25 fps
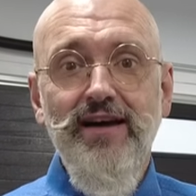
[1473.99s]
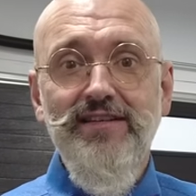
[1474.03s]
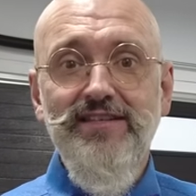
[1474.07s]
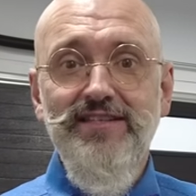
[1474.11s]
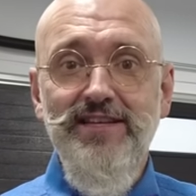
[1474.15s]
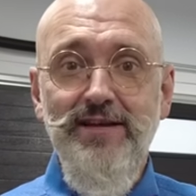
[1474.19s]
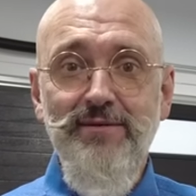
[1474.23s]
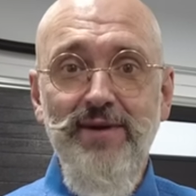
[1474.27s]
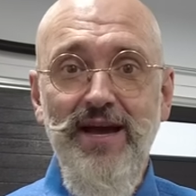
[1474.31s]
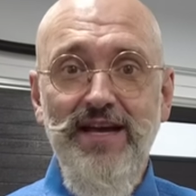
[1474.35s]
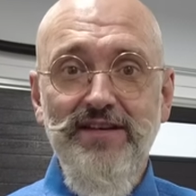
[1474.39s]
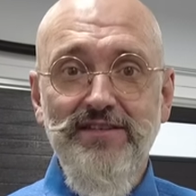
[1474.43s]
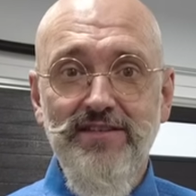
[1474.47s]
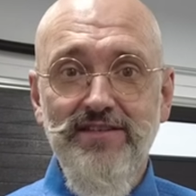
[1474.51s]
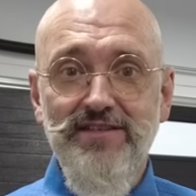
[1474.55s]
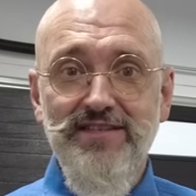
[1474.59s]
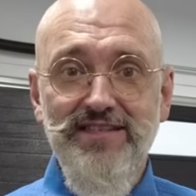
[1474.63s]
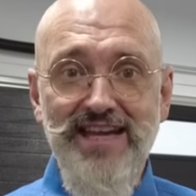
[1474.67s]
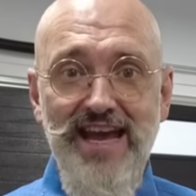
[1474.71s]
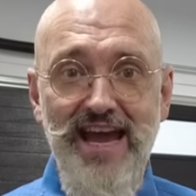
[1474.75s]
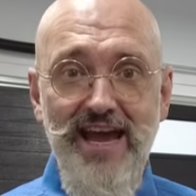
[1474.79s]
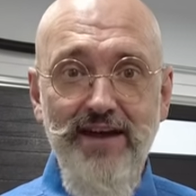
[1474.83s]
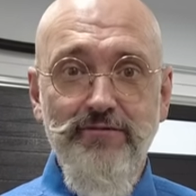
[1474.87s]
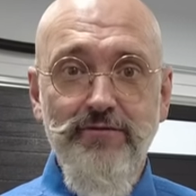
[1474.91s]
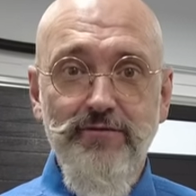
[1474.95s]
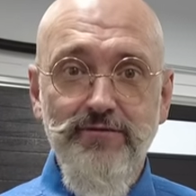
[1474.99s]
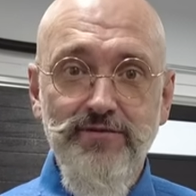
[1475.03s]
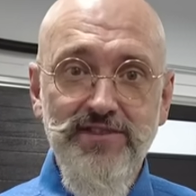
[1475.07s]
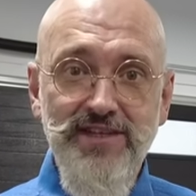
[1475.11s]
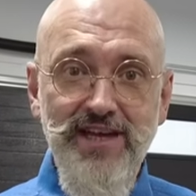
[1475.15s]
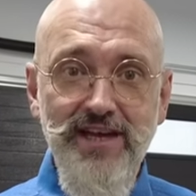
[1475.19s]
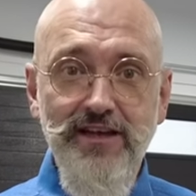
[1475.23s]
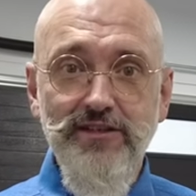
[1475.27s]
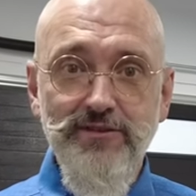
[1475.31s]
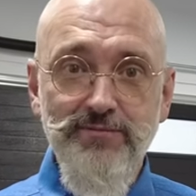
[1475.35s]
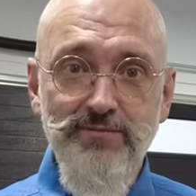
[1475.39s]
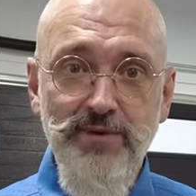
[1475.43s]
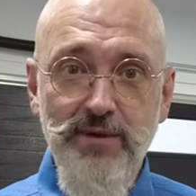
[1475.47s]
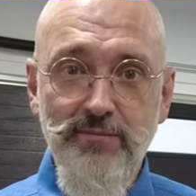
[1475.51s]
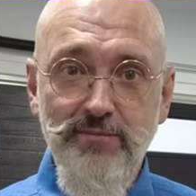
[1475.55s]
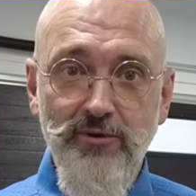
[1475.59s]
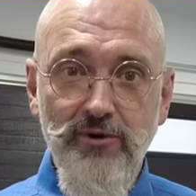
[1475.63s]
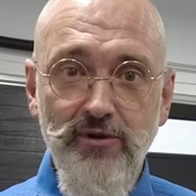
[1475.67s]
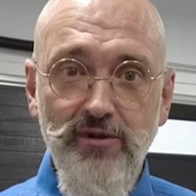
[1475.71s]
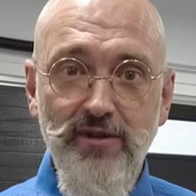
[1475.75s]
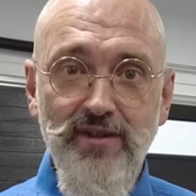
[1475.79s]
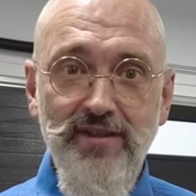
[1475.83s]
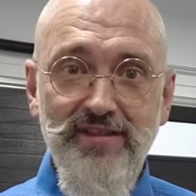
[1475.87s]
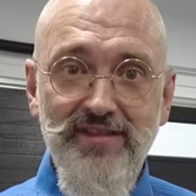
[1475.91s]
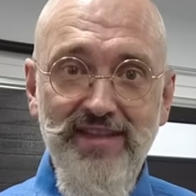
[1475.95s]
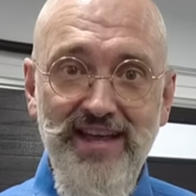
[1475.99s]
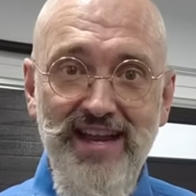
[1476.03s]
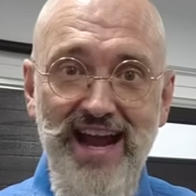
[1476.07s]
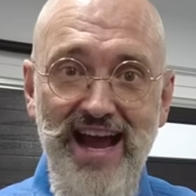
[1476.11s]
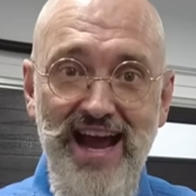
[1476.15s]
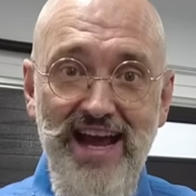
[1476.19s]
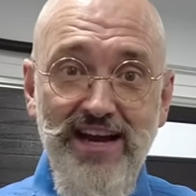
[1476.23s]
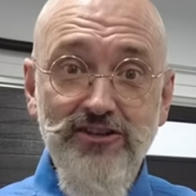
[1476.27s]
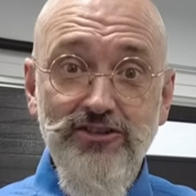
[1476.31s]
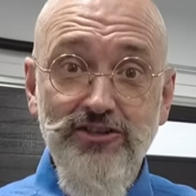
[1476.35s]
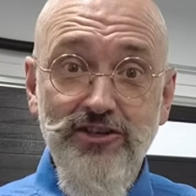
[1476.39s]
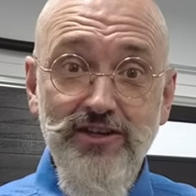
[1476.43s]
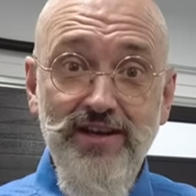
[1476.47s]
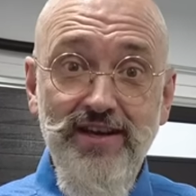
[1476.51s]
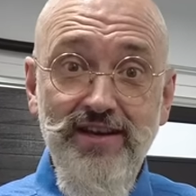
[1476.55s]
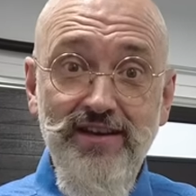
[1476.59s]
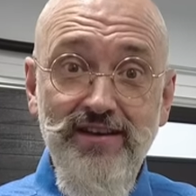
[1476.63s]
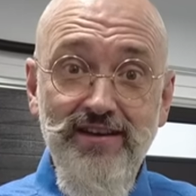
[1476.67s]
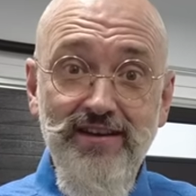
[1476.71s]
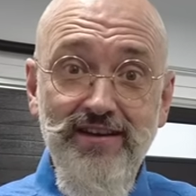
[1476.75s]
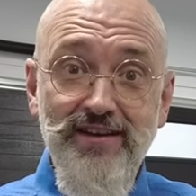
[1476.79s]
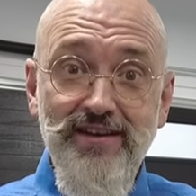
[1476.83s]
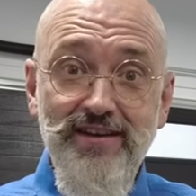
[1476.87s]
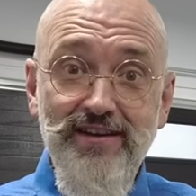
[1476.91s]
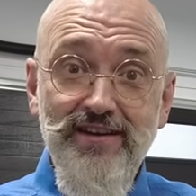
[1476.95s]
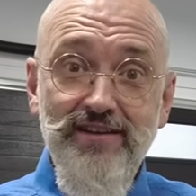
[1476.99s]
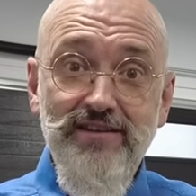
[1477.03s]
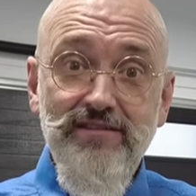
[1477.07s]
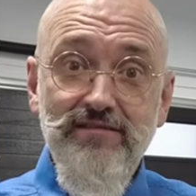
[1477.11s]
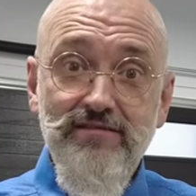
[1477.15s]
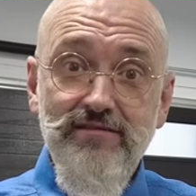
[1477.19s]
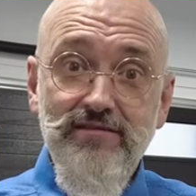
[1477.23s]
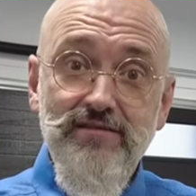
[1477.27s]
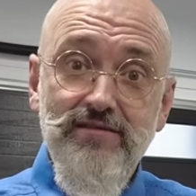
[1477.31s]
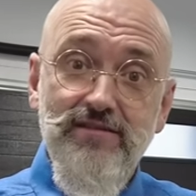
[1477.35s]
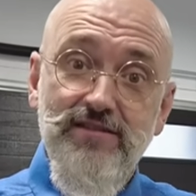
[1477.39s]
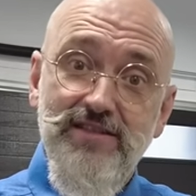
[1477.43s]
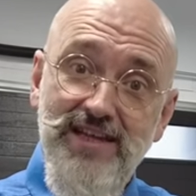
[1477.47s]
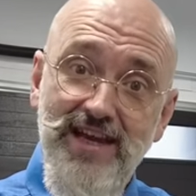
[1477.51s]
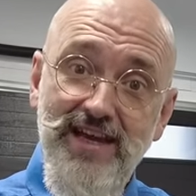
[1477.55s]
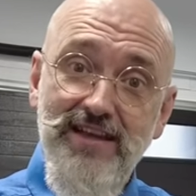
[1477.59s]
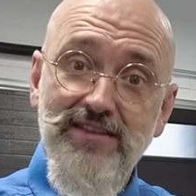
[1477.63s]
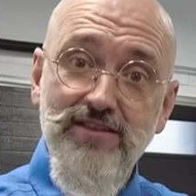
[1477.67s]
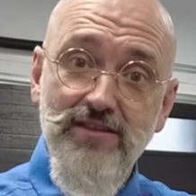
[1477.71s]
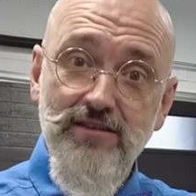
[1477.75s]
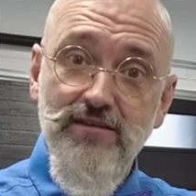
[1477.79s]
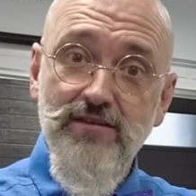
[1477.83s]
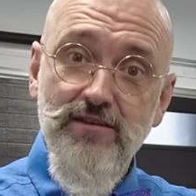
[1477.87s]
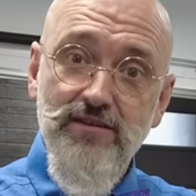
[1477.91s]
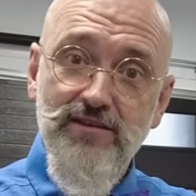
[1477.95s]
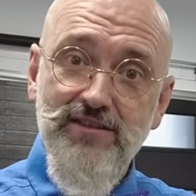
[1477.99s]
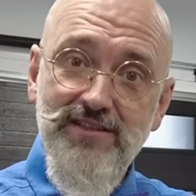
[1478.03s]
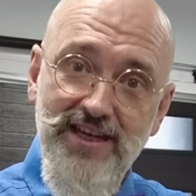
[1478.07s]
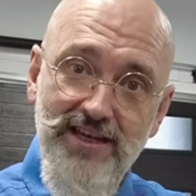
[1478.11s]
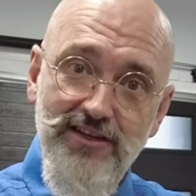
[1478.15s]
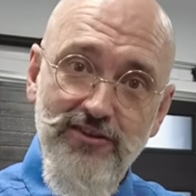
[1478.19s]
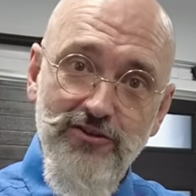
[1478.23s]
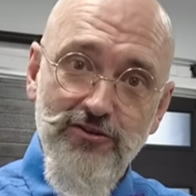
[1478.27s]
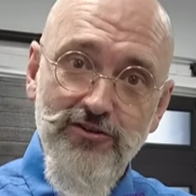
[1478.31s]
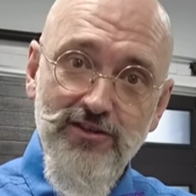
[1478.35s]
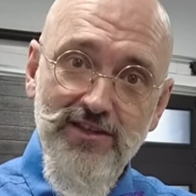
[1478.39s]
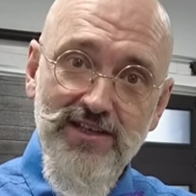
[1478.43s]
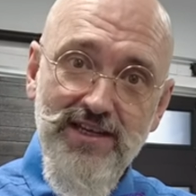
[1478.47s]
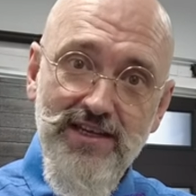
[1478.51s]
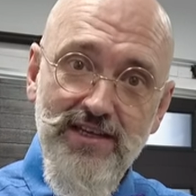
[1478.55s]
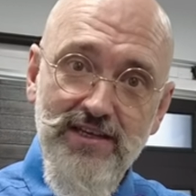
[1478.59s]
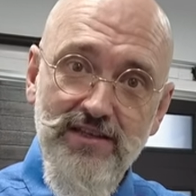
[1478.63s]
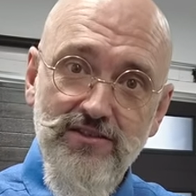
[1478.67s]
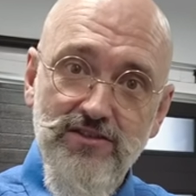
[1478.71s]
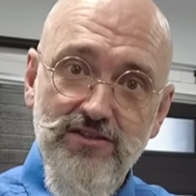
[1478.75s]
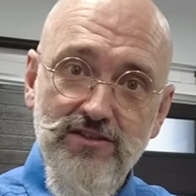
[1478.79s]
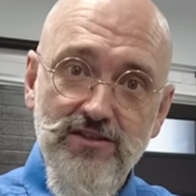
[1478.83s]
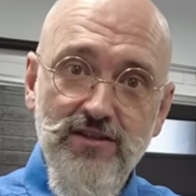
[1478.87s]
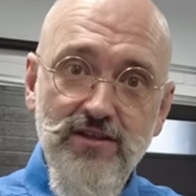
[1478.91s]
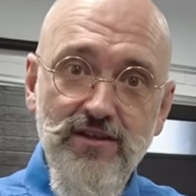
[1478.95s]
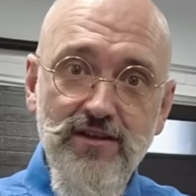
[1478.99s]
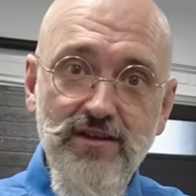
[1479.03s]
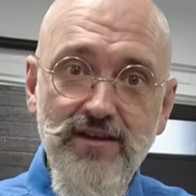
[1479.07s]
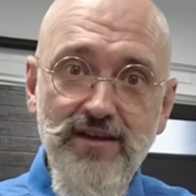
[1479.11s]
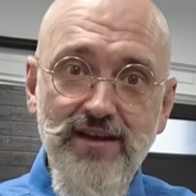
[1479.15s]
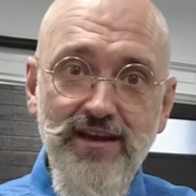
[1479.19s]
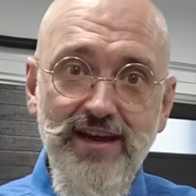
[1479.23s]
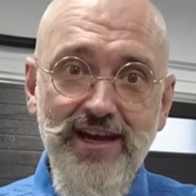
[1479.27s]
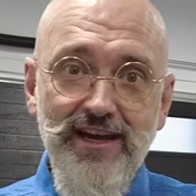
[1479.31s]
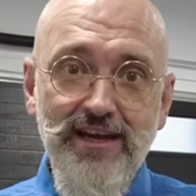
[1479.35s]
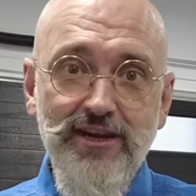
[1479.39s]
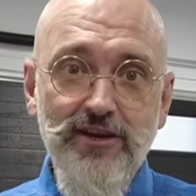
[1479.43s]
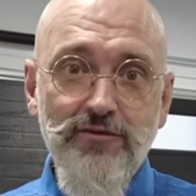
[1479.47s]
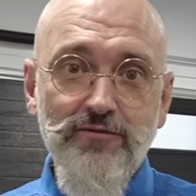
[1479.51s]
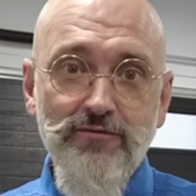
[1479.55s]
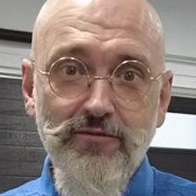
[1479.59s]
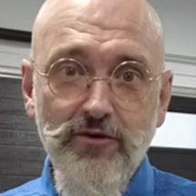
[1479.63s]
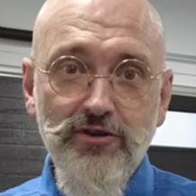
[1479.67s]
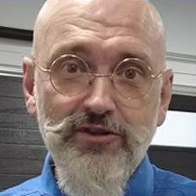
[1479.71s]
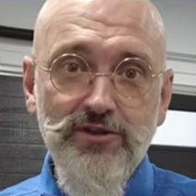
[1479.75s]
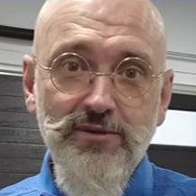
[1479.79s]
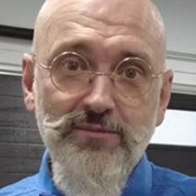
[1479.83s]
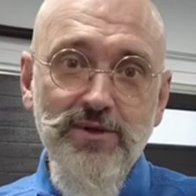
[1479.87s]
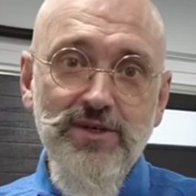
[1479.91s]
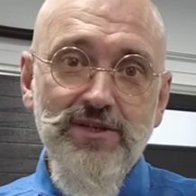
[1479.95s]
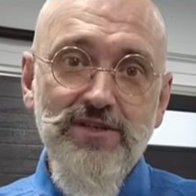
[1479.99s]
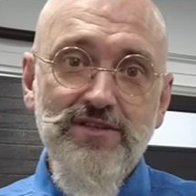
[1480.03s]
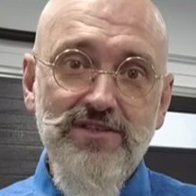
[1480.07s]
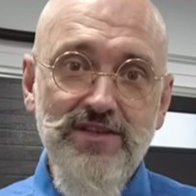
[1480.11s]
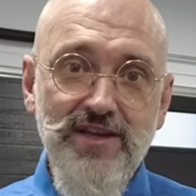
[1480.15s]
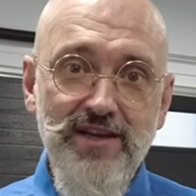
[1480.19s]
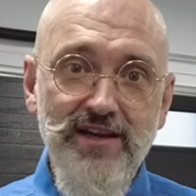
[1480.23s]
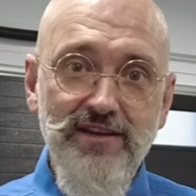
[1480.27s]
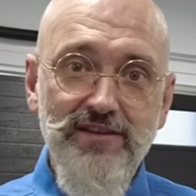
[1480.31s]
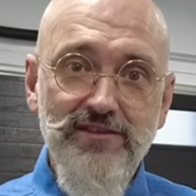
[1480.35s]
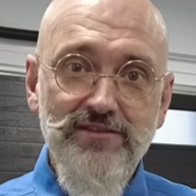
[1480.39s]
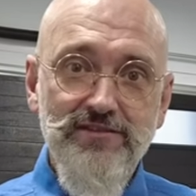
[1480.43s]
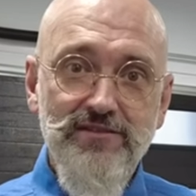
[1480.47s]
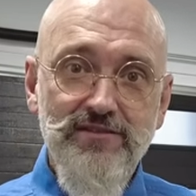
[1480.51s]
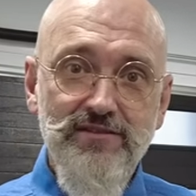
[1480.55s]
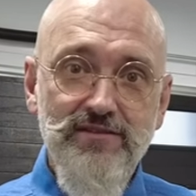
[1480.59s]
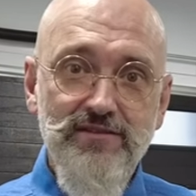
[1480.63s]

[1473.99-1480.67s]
Tim has a staff of salespeople that actually take your leads and convert them into sales.